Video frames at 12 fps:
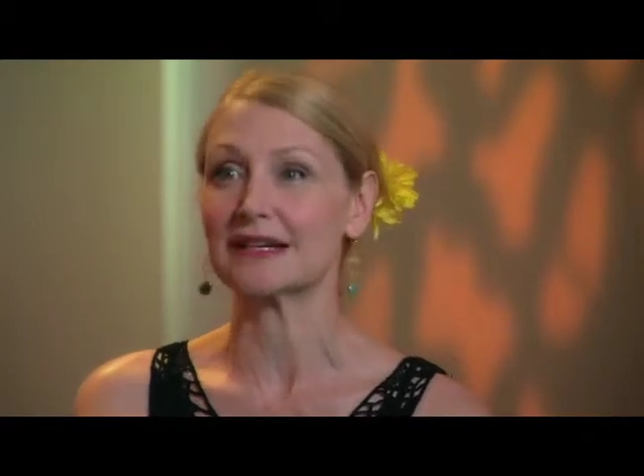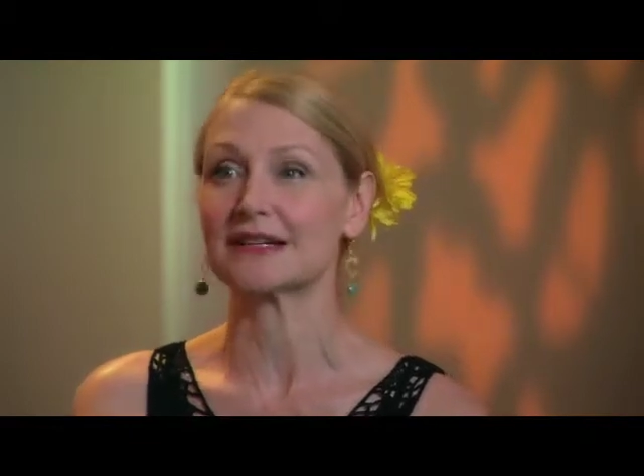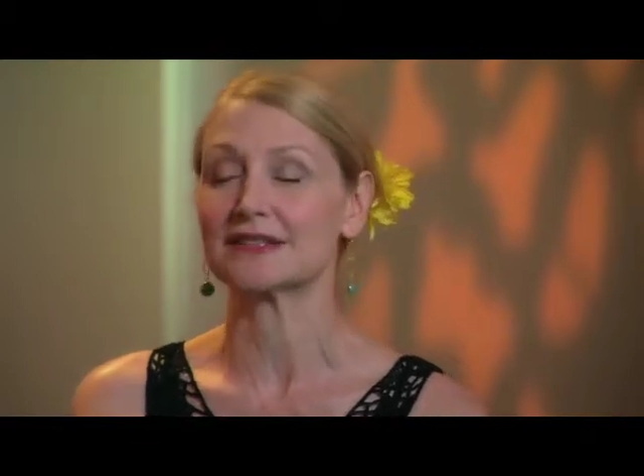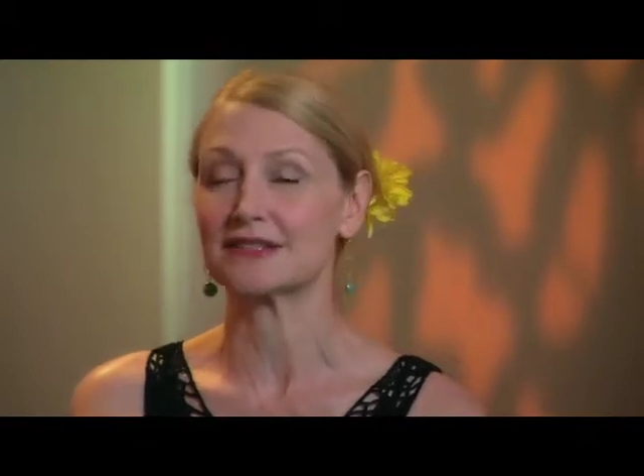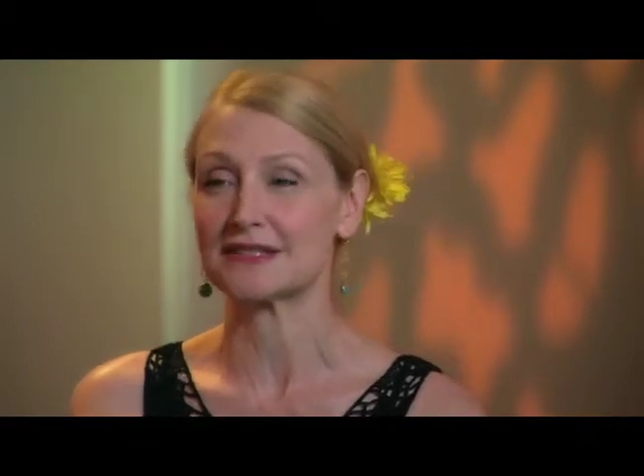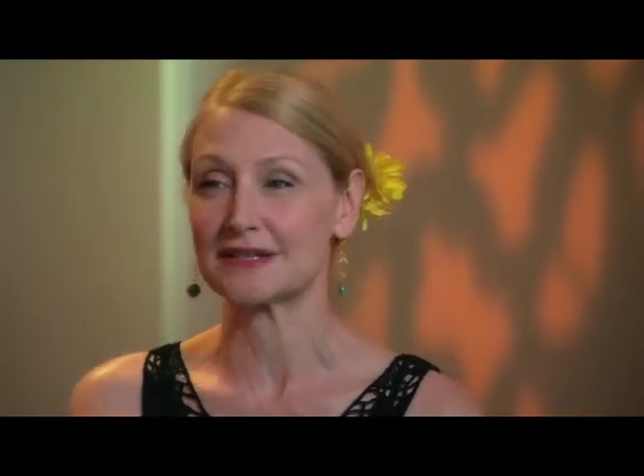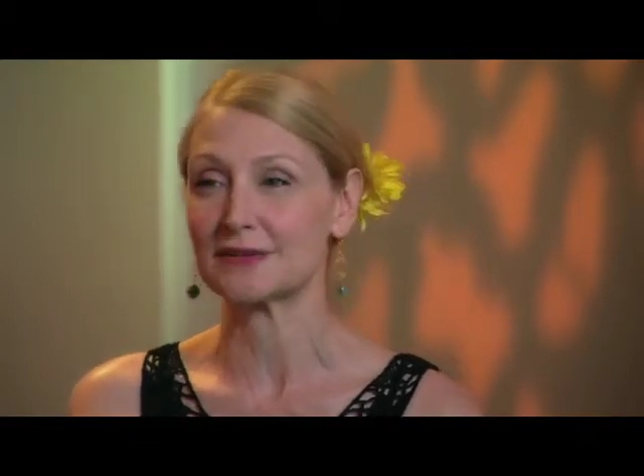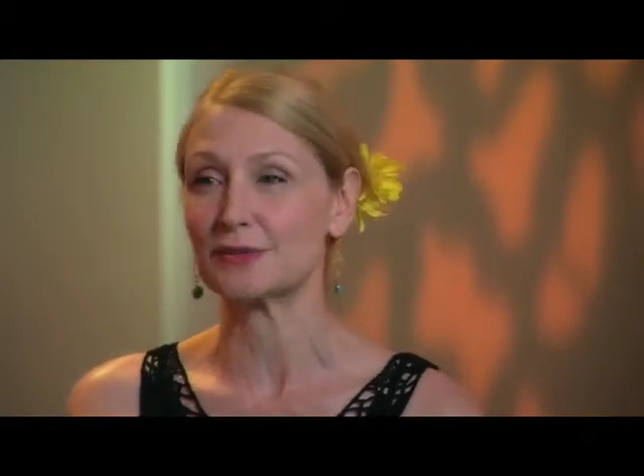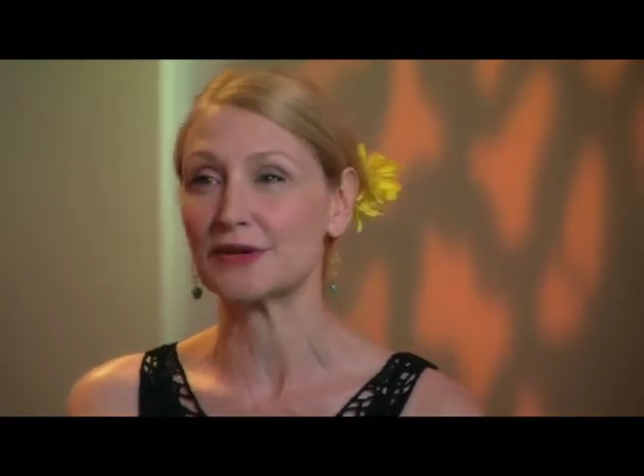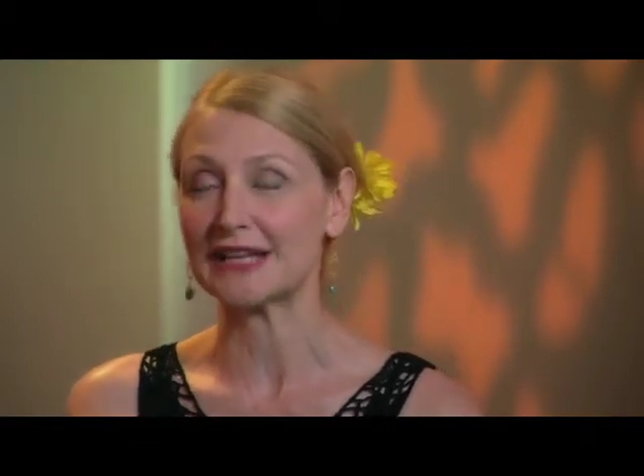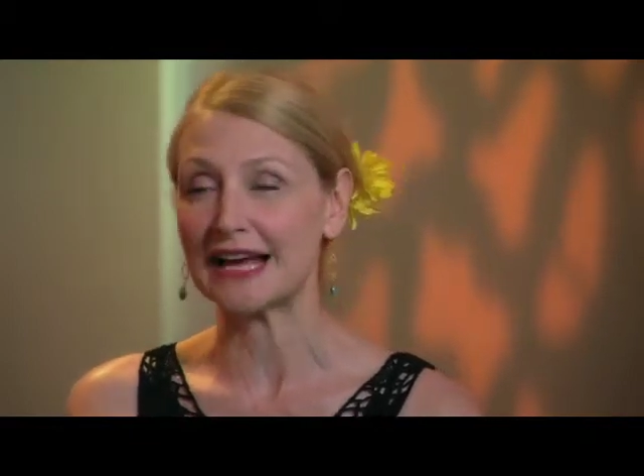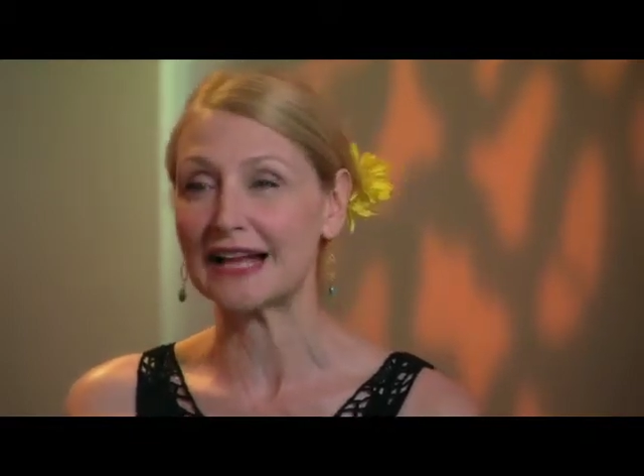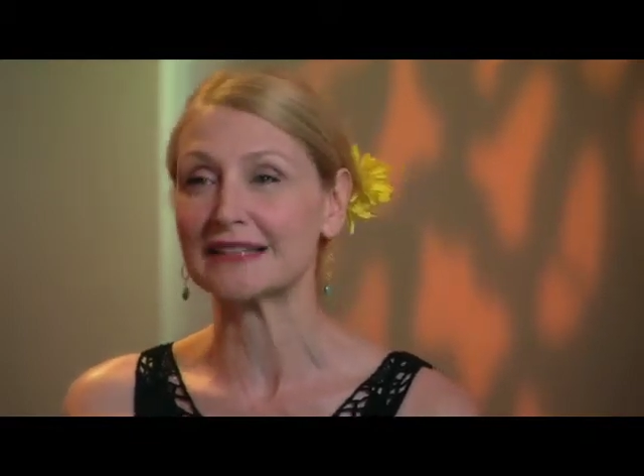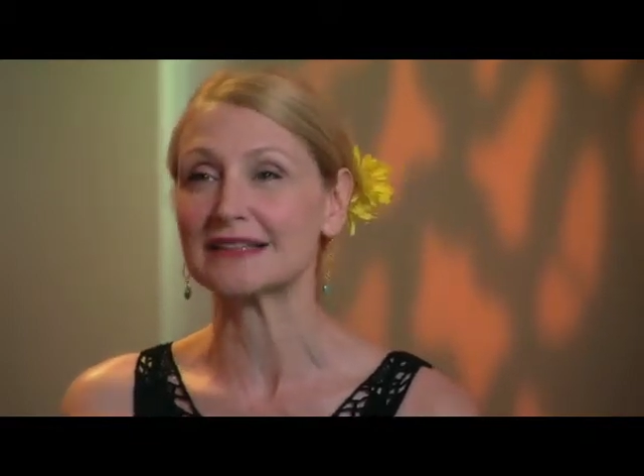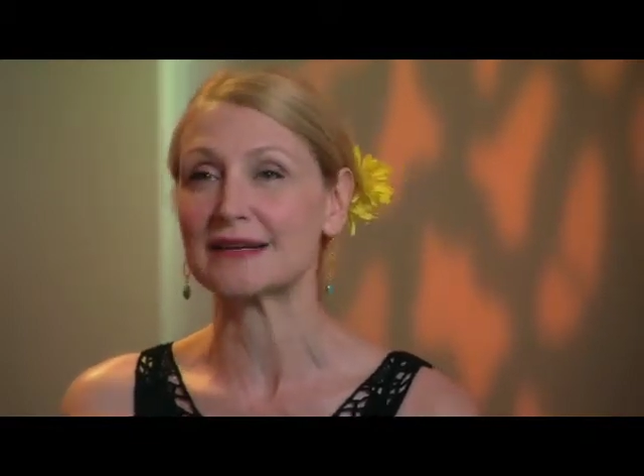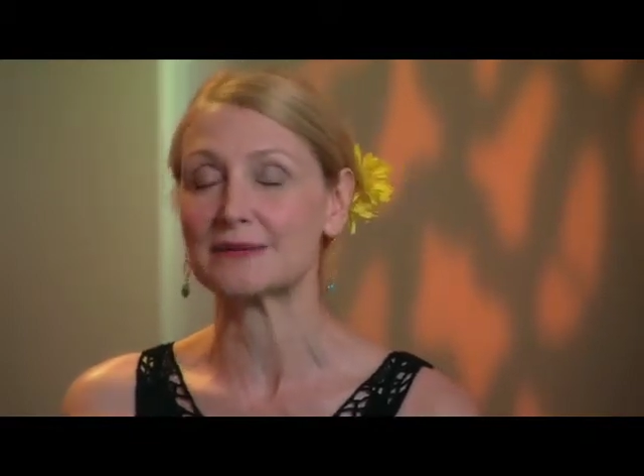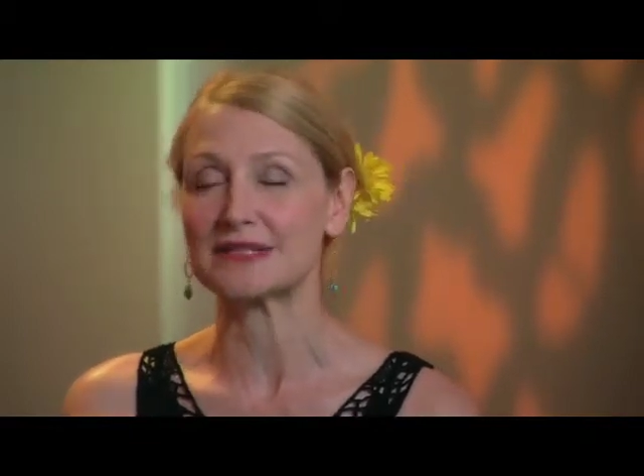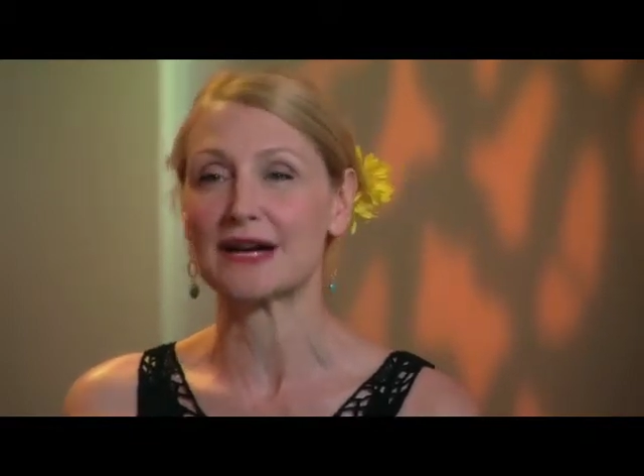I just did the Woody Allen
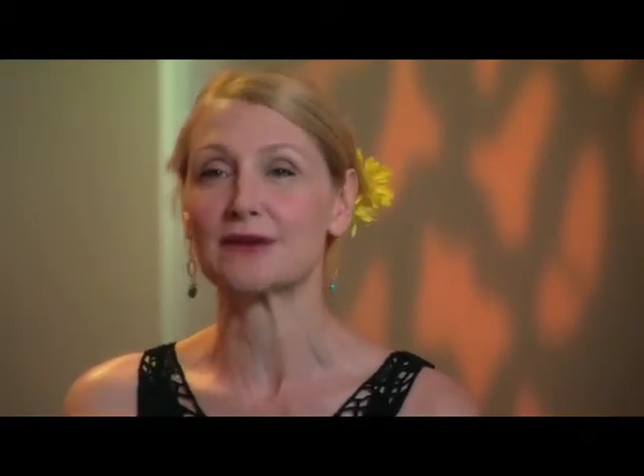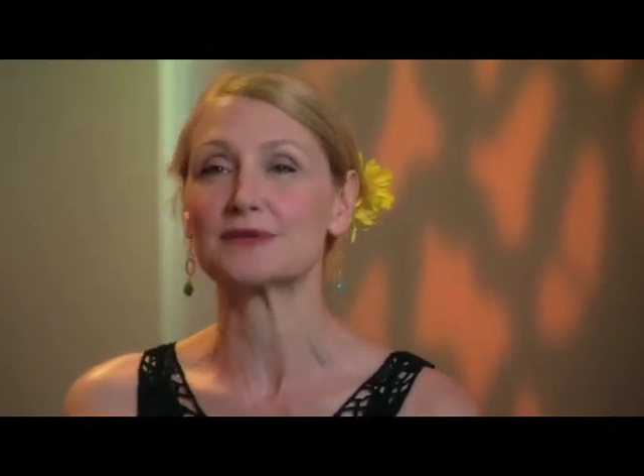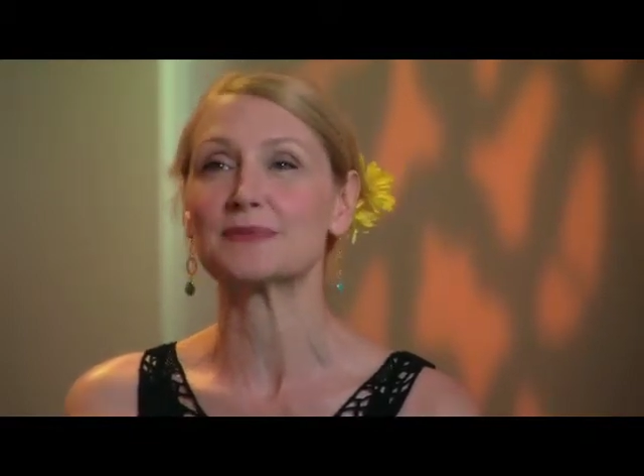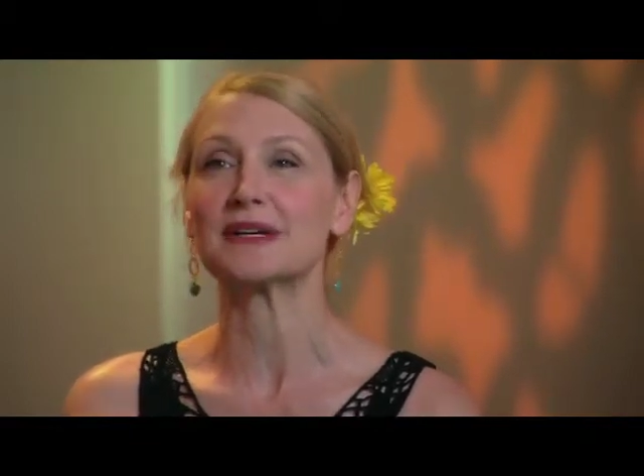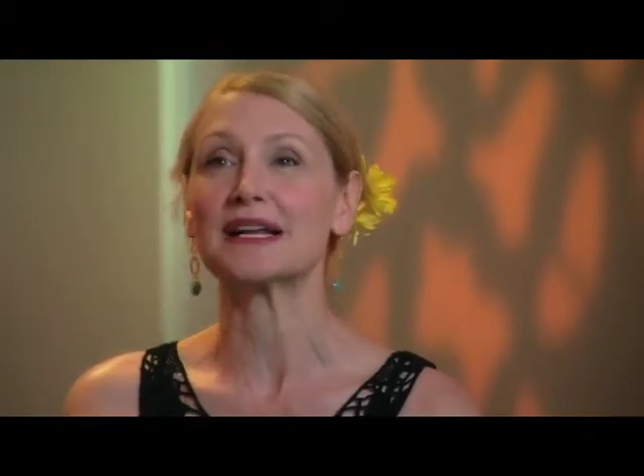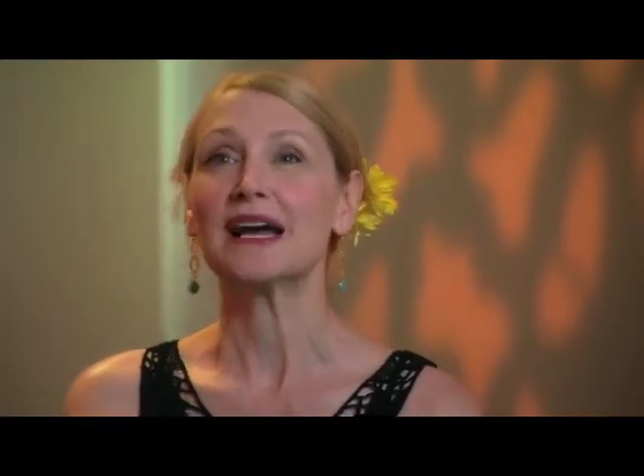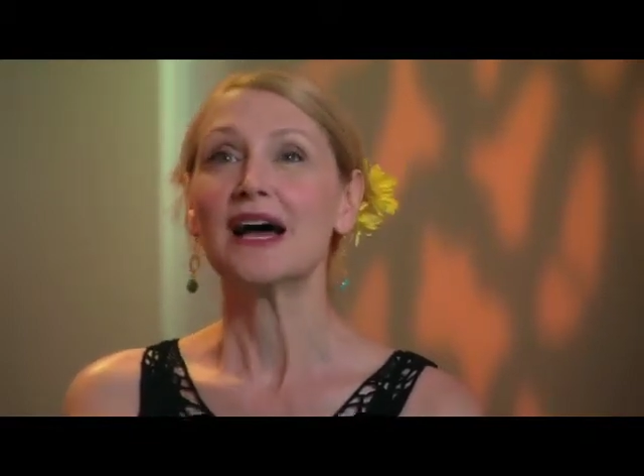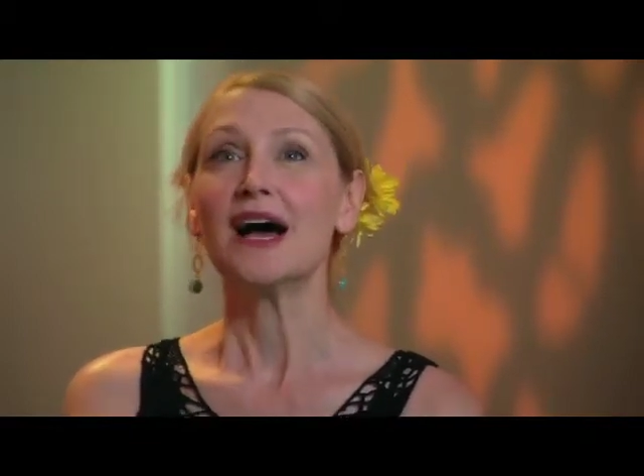that was out, but